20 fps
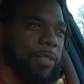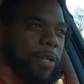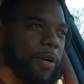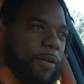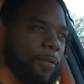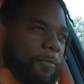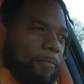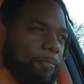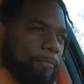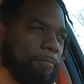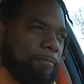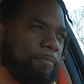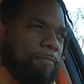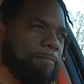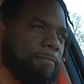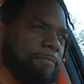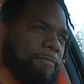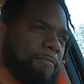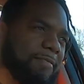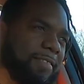know,
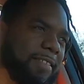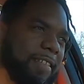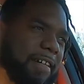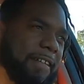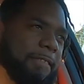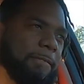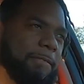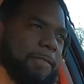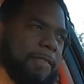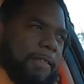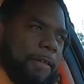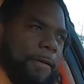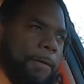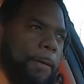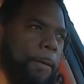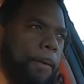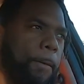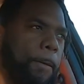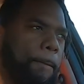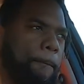right?
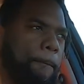So